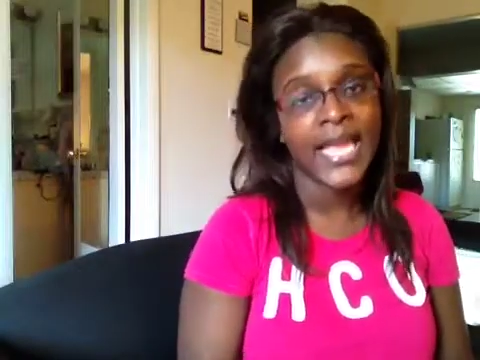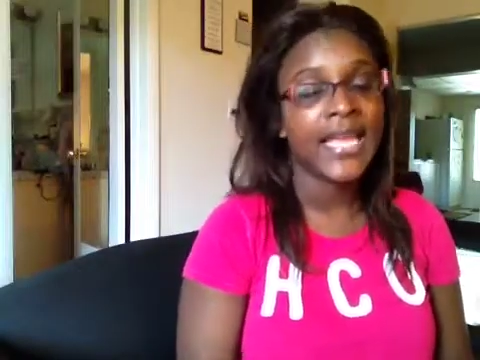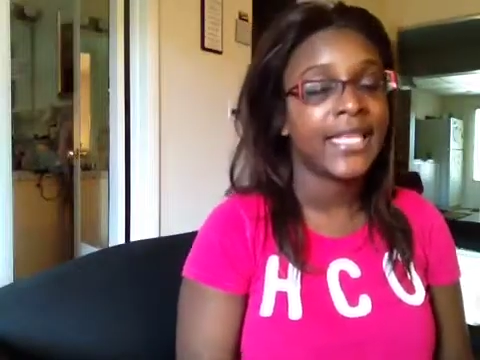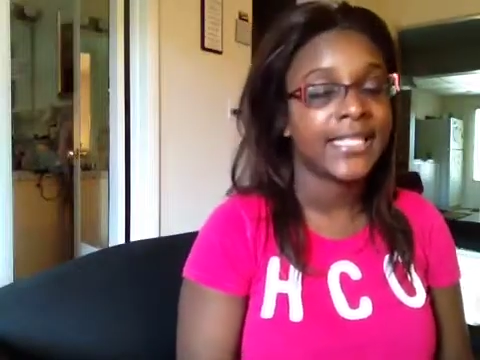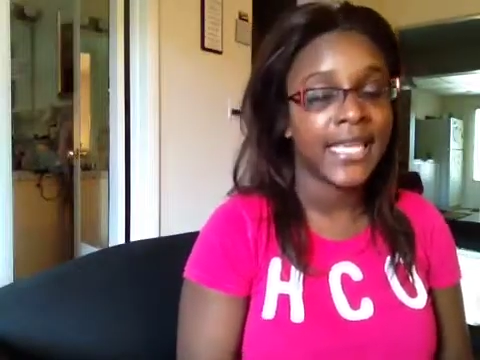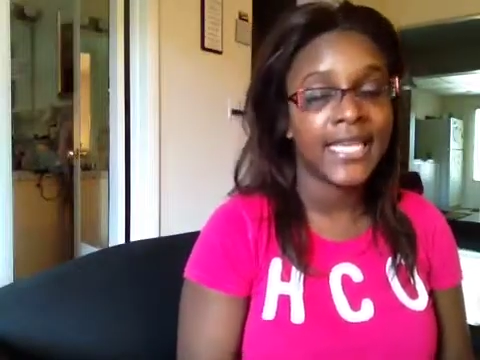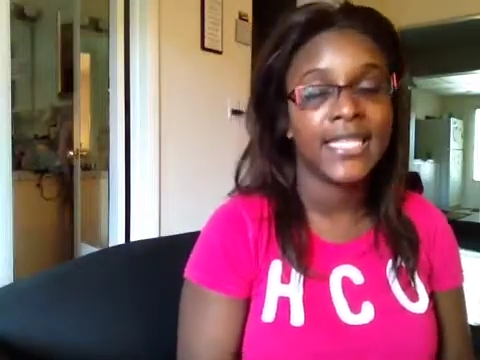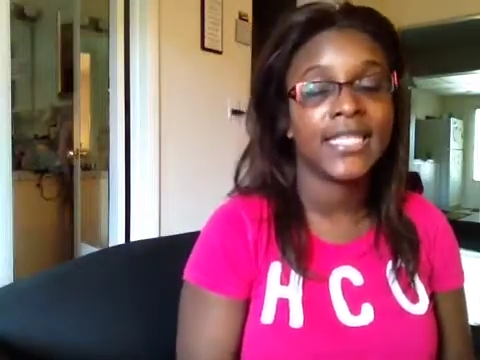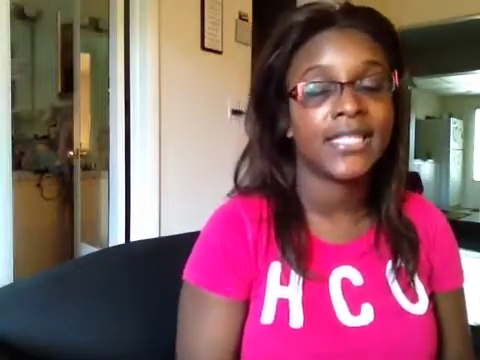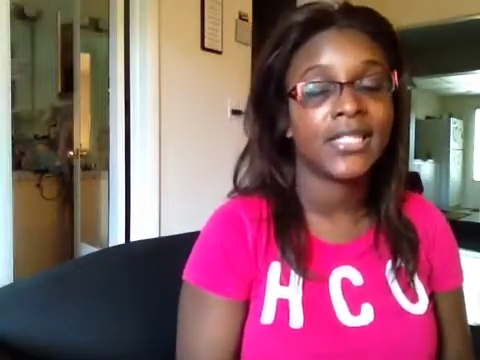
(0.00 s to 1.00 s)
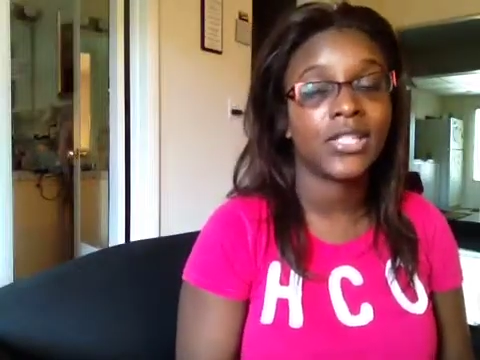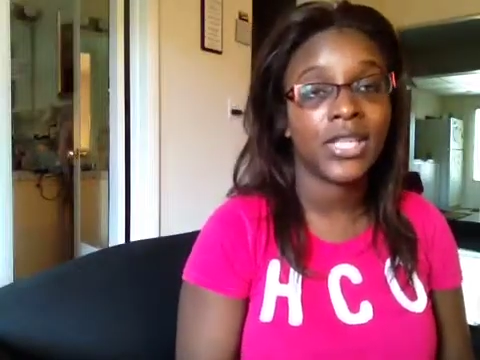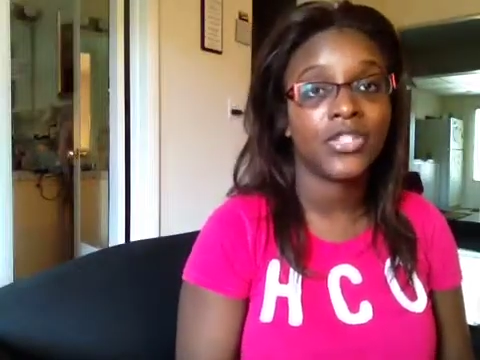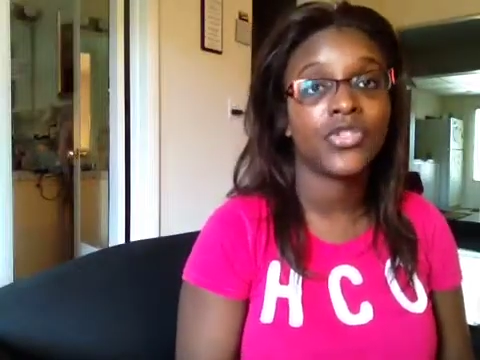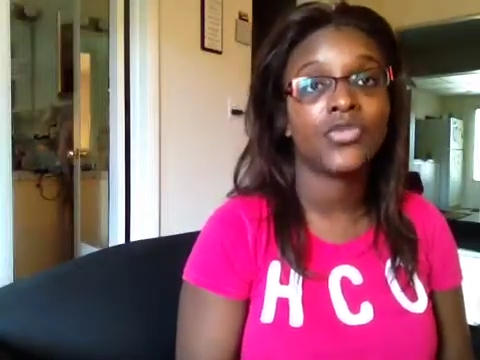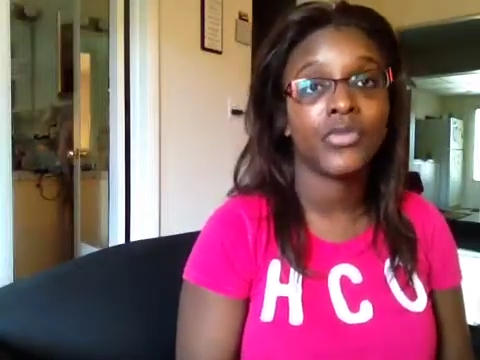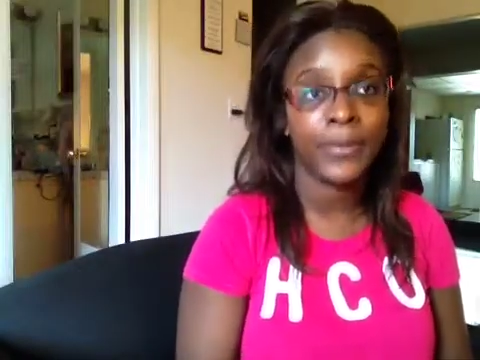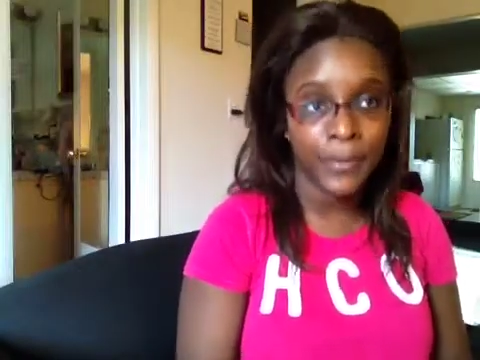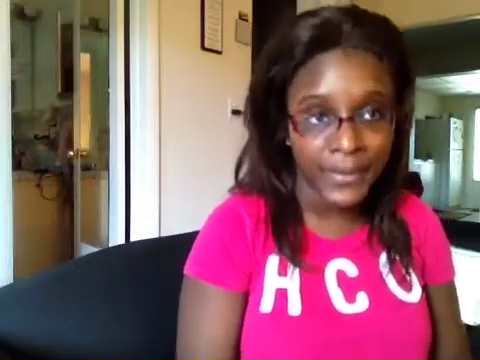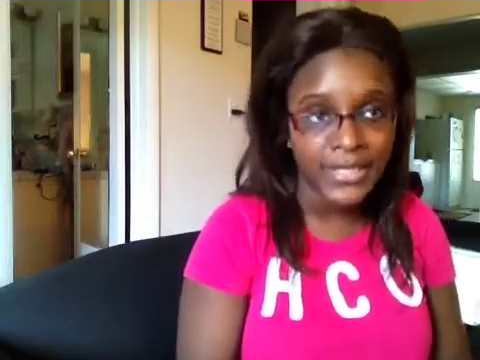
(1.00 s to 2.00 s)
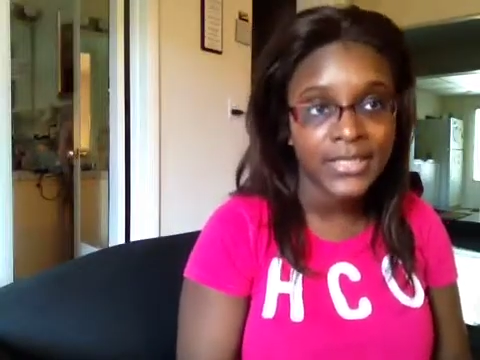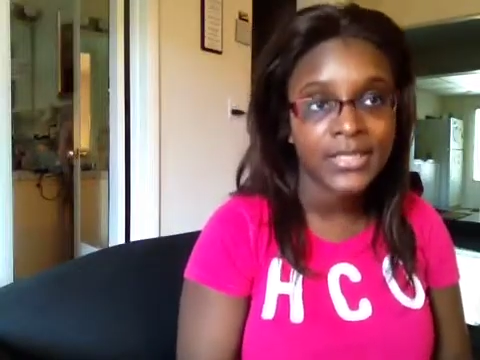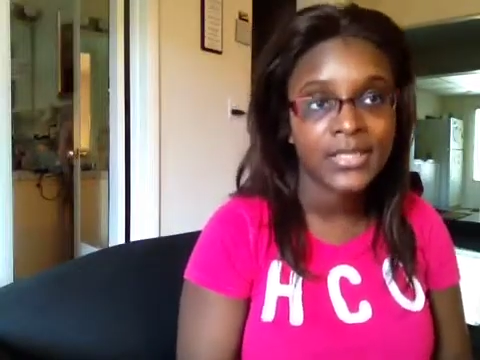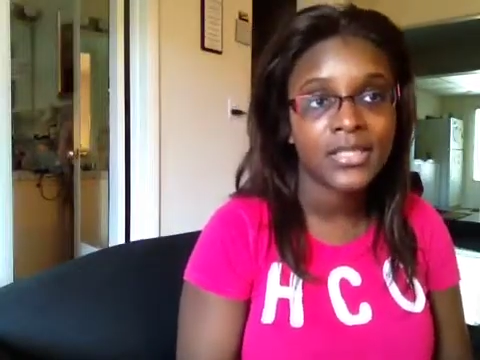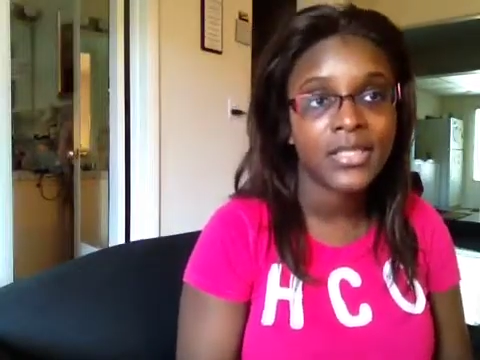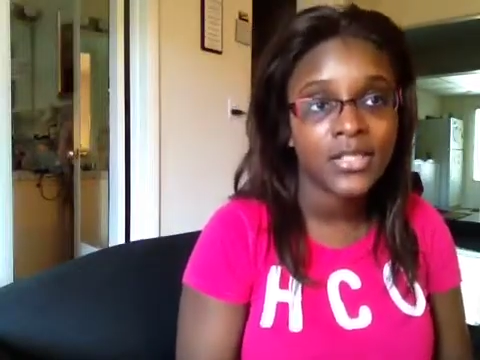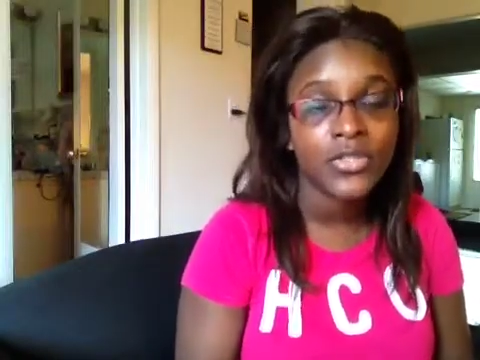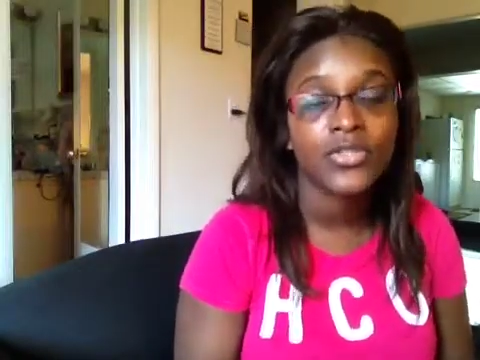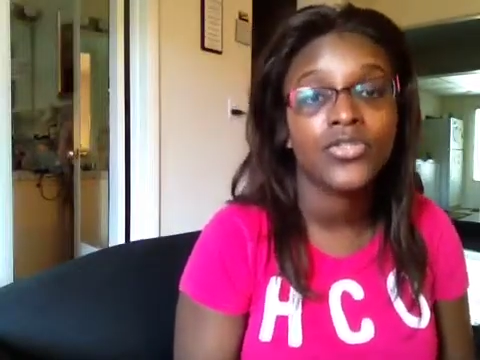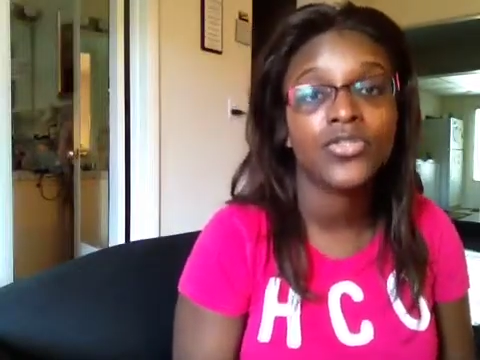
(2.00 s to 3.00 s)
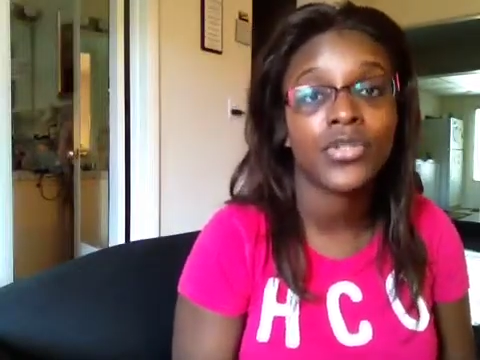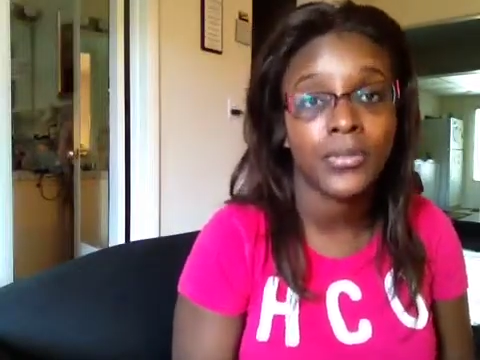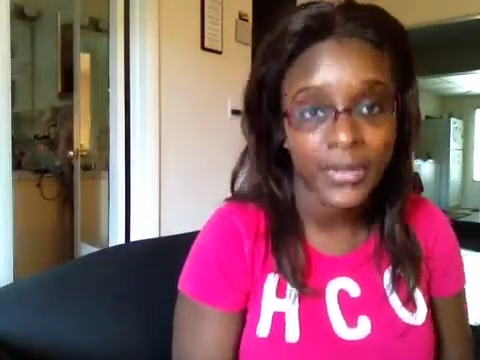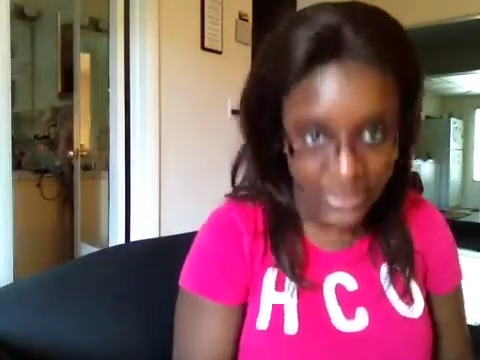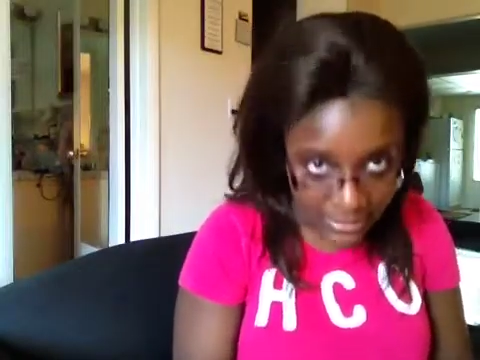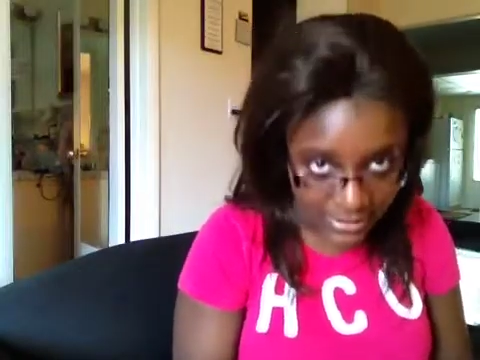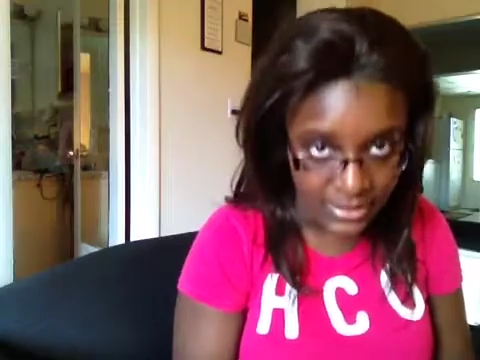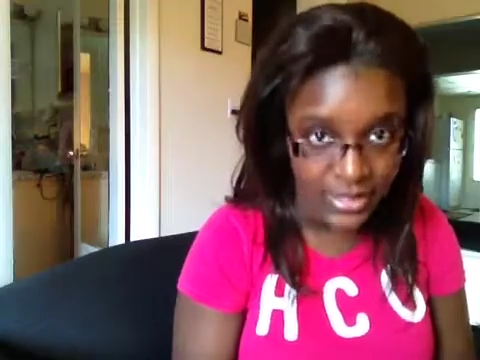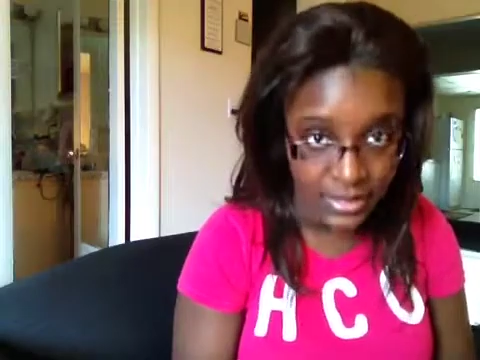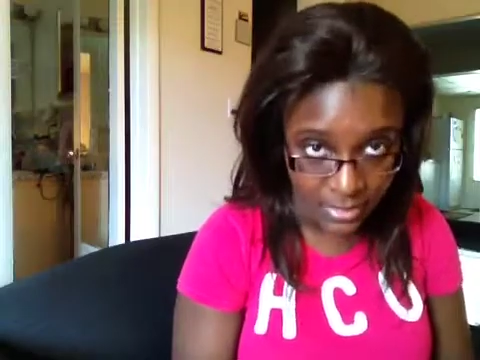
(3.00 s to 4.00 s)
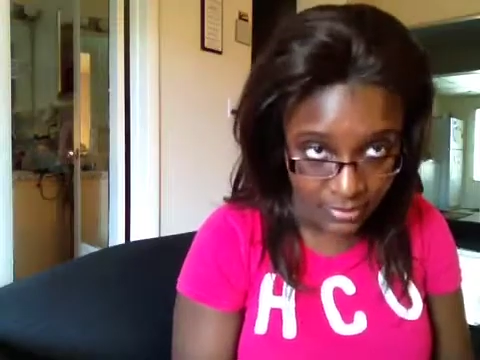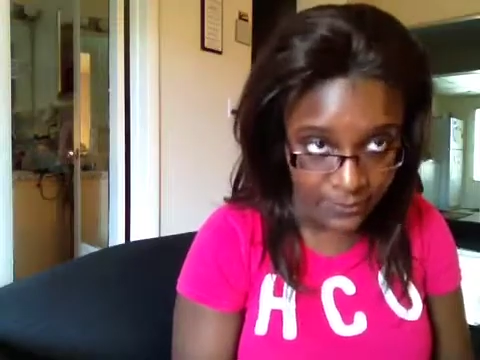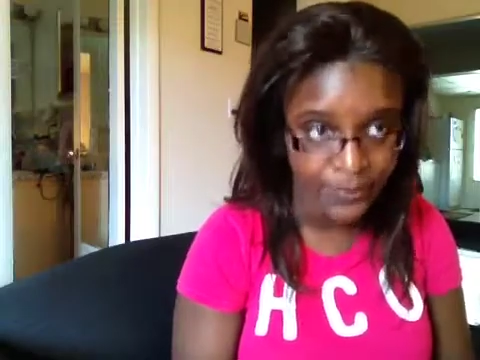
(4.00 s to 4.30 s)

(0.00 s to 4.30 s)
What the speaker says: is that it is tremendously thin